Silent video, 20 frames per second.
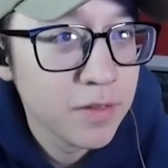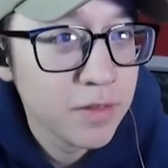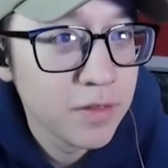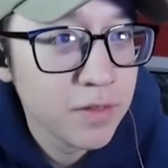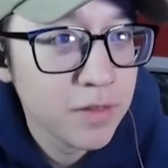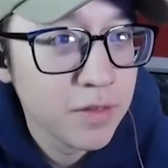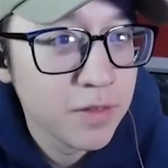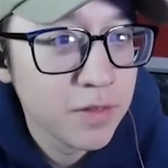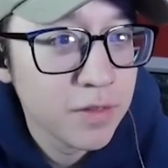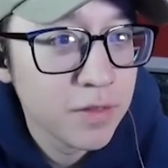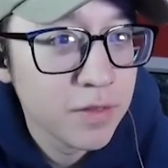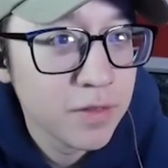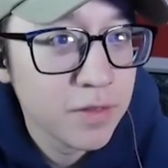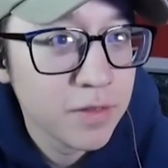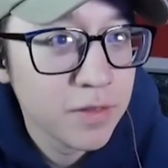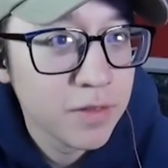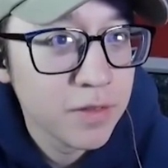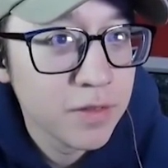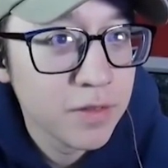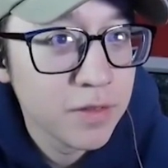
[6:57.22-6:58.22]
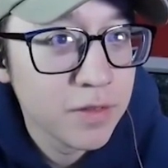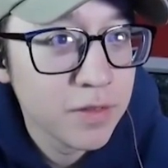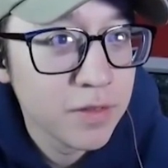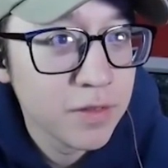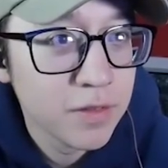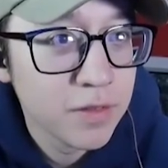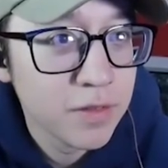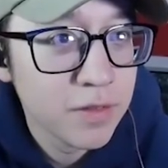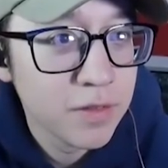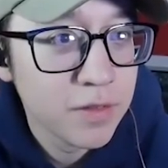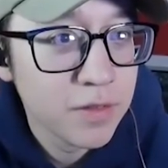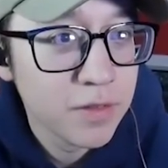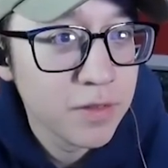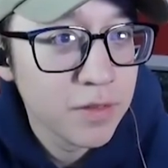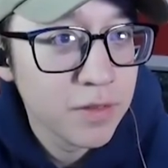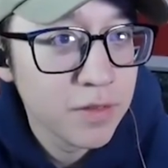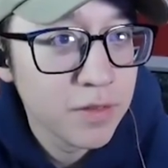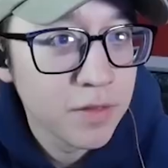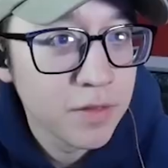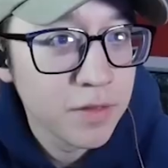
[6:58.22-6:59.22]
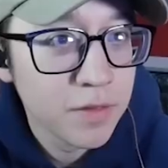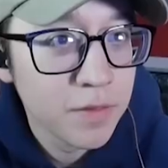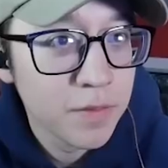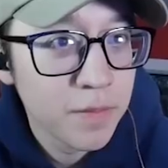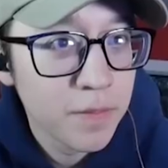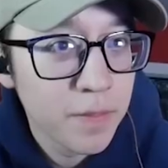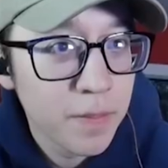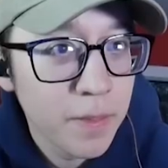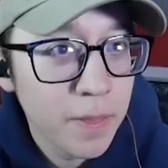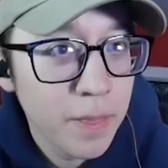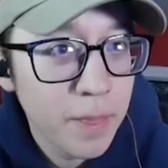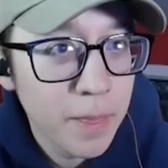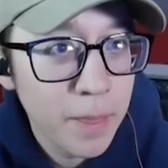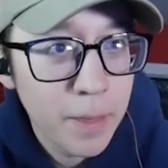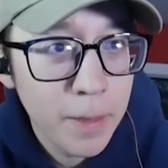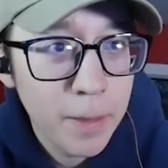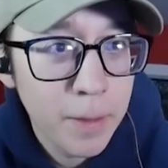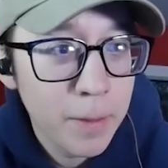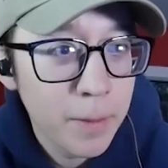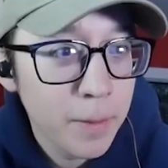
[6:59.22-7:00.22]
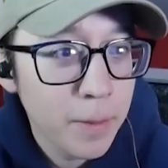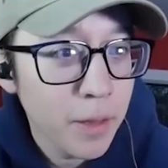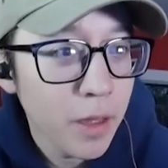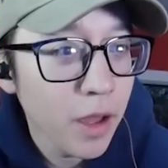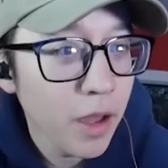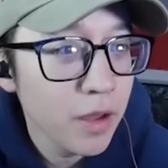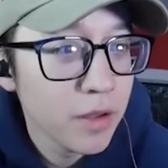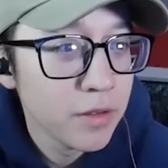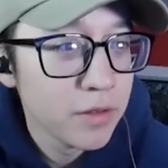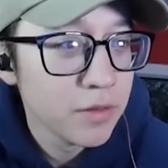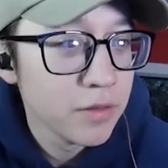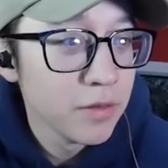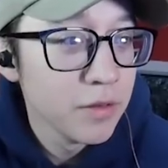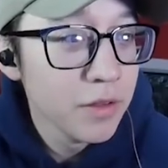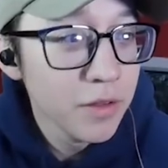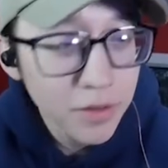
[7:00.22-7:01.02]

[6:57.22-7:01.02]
This person isn't speaking.